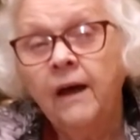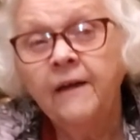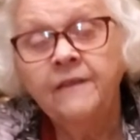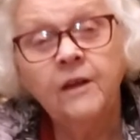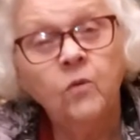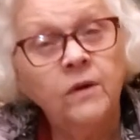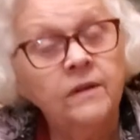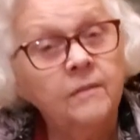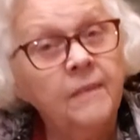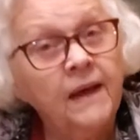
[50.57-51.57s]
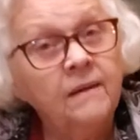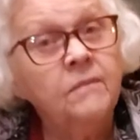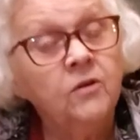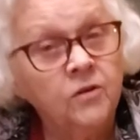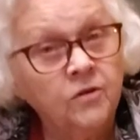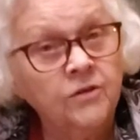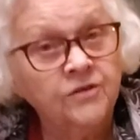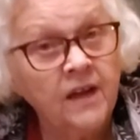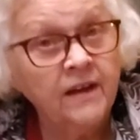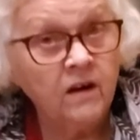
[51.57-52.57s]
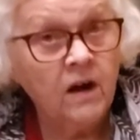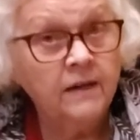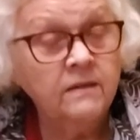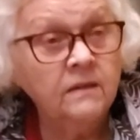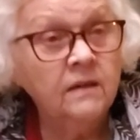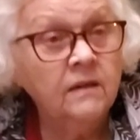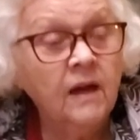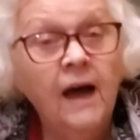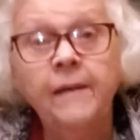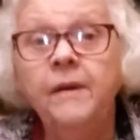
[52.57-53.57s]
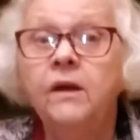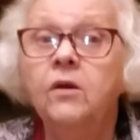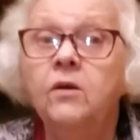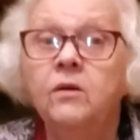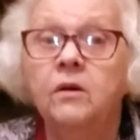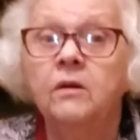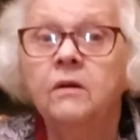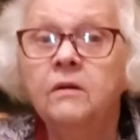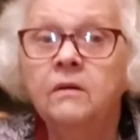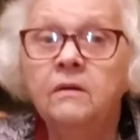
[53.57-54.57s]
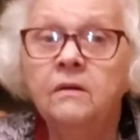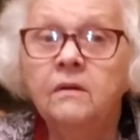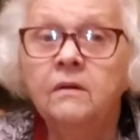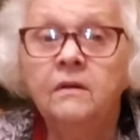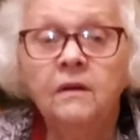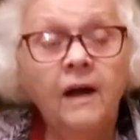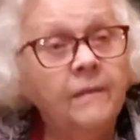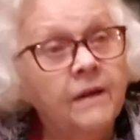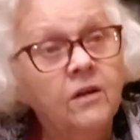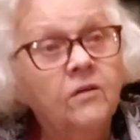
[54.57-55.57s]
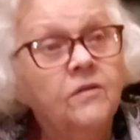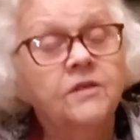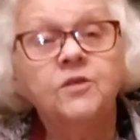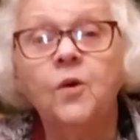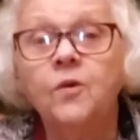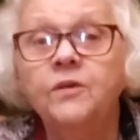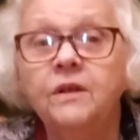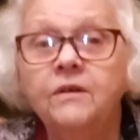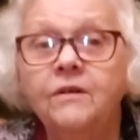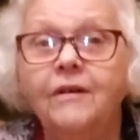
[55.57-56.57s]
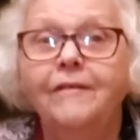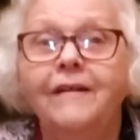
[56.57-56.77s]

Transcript: I think one of the main miracles I got, I'm here. I'm here this whole year.